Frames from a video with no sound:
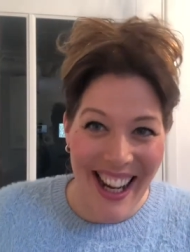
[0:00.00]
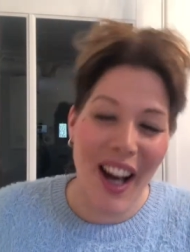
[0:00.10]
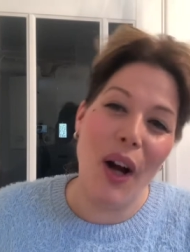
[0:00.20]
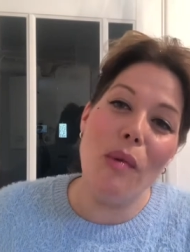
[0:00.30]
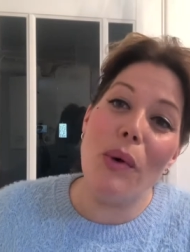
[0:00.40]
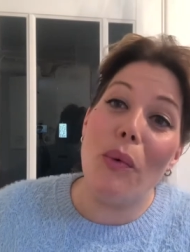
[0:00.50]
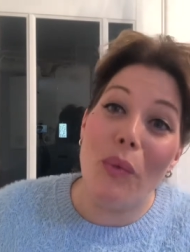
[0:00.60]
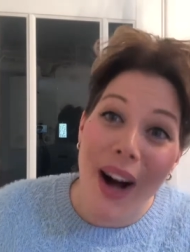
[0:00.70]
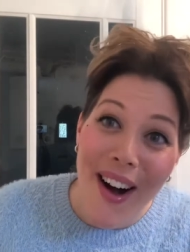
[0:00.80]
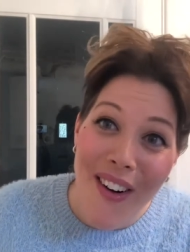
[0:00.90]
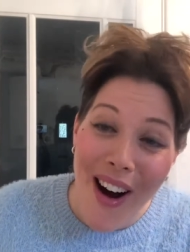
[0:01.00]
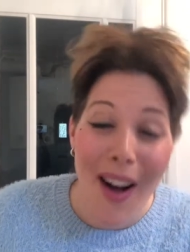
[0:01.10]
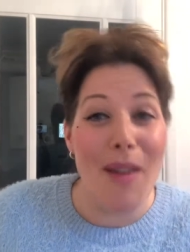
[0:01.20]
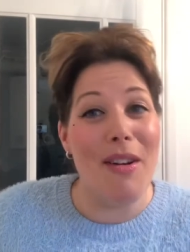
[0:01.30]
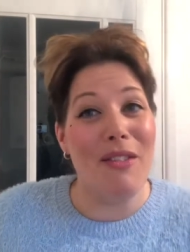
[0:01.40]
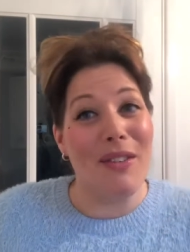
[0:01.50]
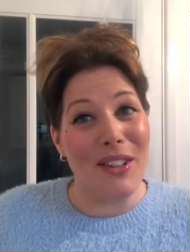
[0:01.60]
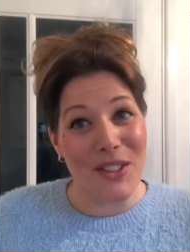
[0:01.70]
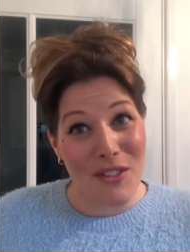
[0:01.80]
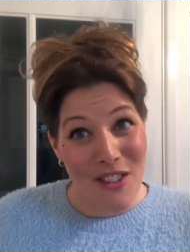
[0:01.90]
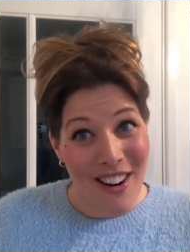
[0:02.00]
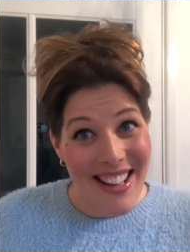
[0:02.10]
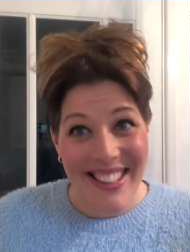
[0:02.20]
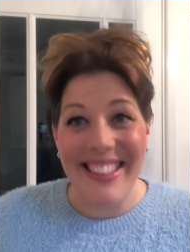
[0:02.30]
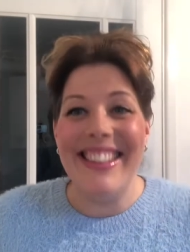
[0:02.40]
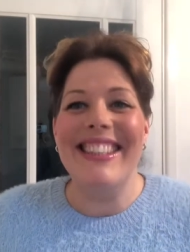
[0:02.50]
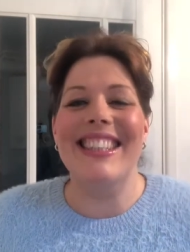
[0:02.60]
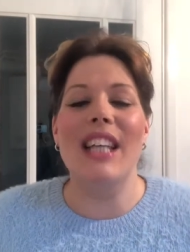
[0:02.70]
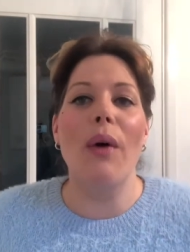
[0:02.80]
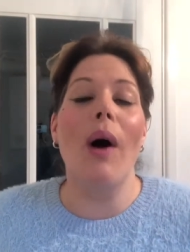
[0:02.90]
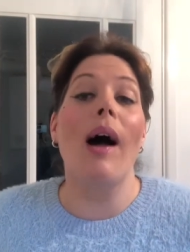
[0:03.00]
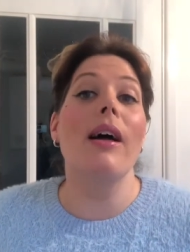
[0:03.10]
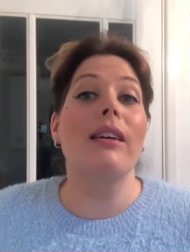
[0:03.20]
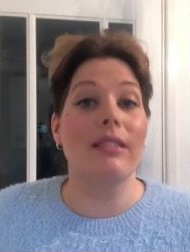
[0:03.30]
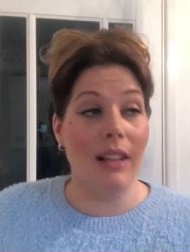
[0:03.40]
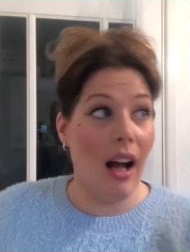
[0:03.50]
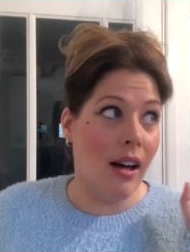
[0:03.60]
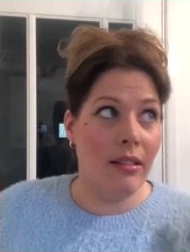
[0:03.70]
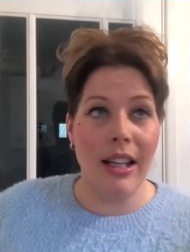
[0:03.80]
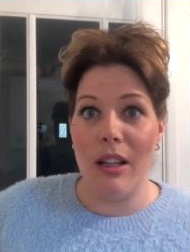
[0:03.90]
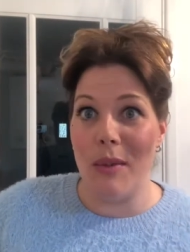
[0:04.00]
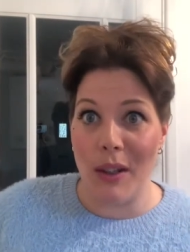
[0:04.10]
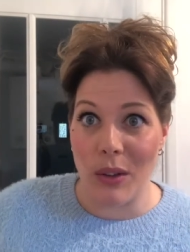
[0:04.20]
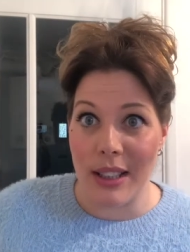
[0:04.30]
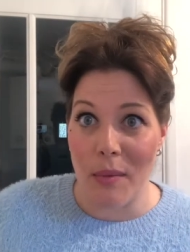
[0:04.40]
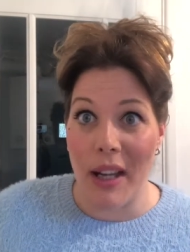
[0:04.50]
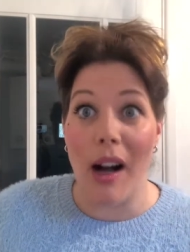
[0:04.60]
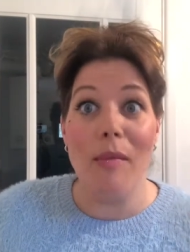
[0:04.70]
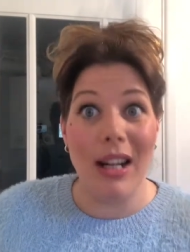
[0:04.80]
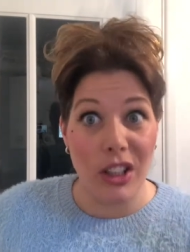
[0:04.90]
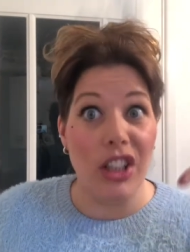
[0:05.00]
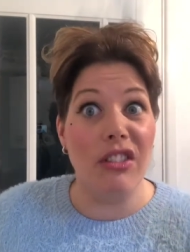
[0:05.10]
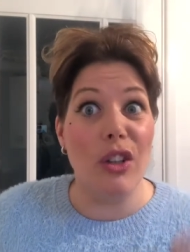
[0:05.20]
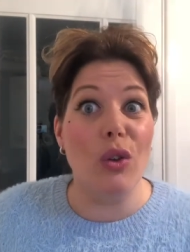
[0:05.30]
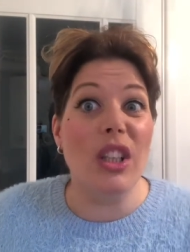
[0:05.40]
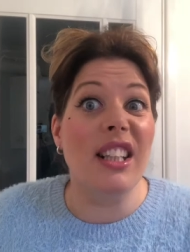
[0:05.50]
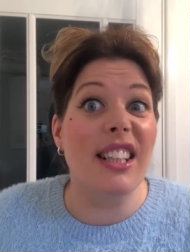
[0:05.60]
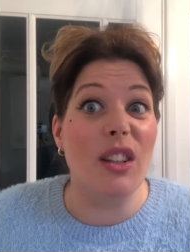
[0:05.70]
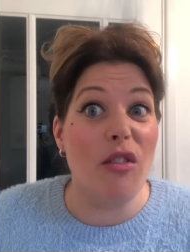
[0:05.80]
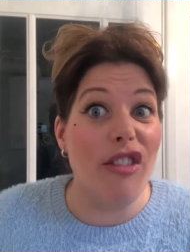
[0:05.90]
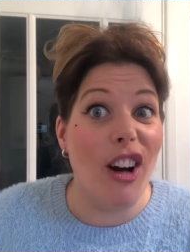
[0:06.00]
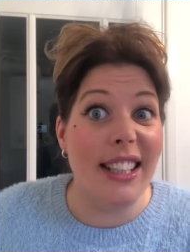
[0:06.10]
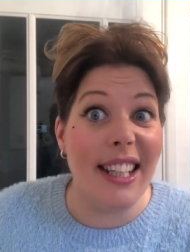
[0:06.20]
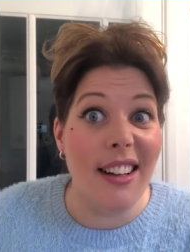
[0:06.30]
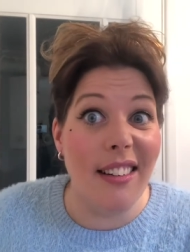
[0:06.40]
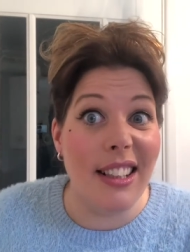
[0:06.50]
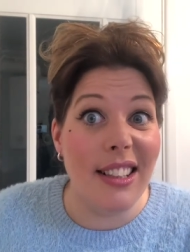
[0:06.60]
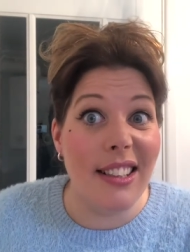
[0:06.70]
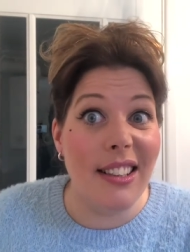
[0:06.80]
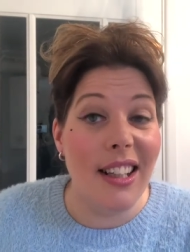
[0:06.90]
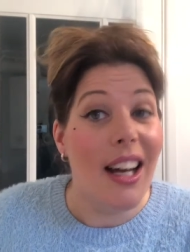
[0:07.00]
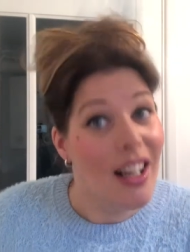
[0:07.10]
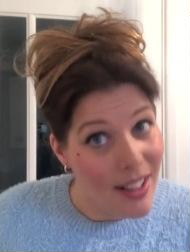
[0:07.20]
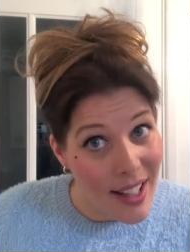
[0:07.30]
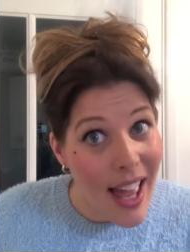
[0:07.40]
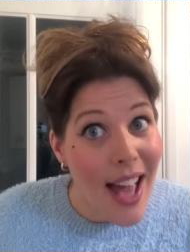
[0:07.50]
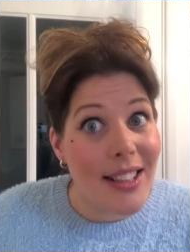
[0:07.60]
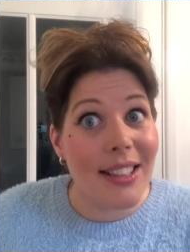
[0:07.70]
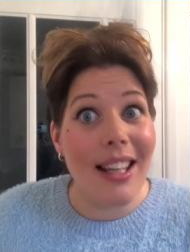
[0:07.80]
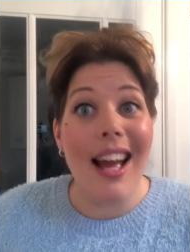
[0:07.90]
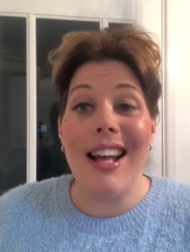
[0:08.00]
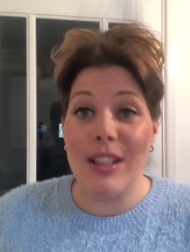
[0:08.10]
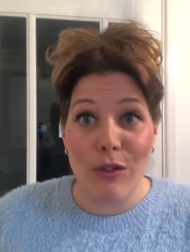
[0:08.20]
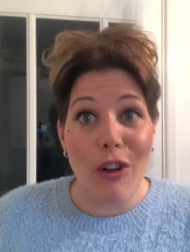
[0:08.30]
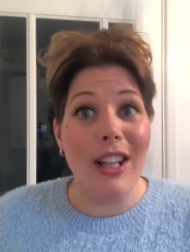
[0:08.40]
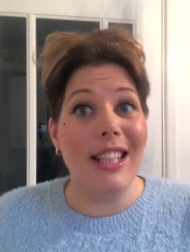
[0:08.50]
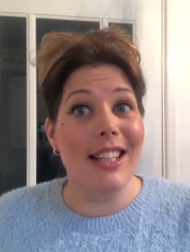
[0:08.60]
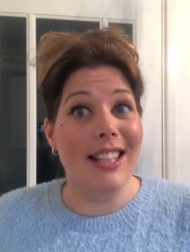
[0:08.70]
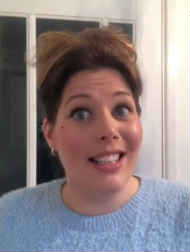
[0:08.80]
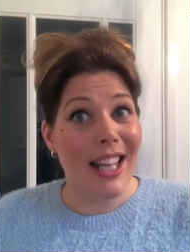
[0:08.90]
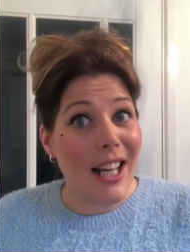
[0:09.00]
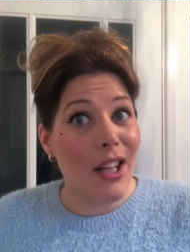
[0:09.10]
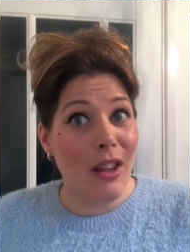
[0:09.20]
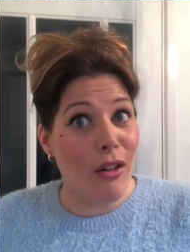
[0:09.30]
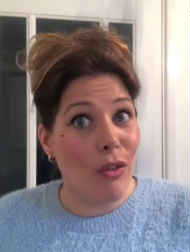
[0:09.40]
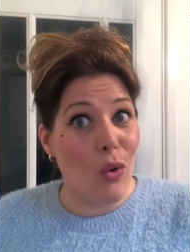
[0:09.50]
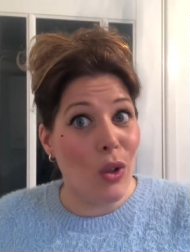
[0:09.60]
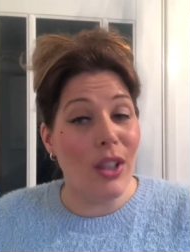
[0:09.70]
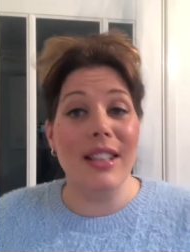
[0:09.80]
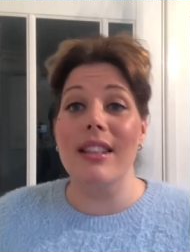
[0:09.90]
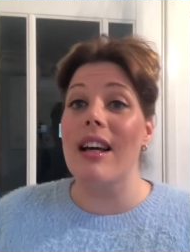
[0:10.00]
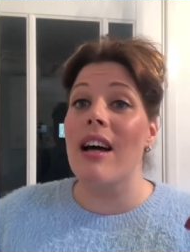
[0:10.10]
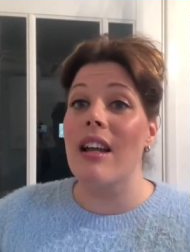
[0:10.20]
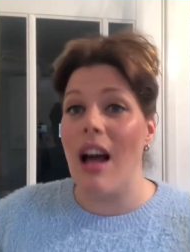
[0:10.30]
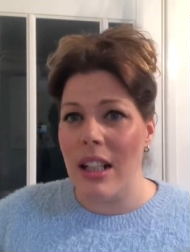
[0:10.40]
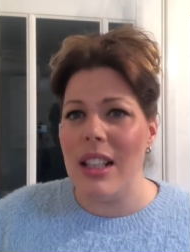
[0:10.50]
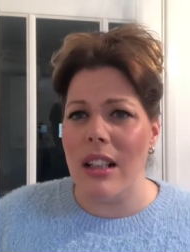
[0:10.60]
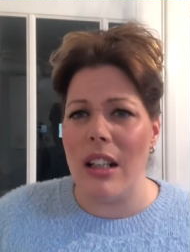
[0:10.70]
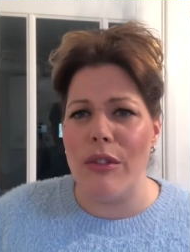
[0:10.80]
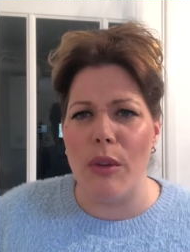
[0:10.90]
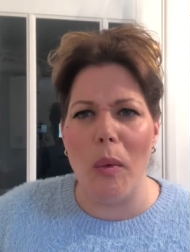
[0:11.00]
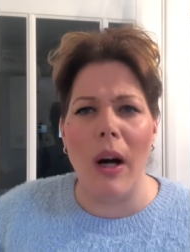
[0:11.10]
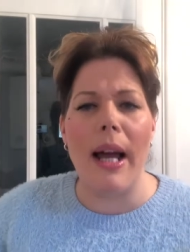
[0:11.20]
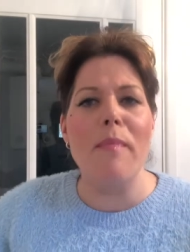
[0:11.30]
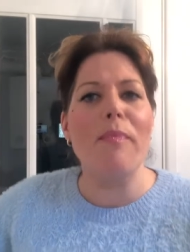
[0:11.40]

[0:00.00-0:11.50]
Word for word: I hope you're well, I hope everyone is all right. So I'll, I'll let you in on something. I'm actually recording this on Friday night. Yes, it's Friday the 6th of August and I'll tell you for why.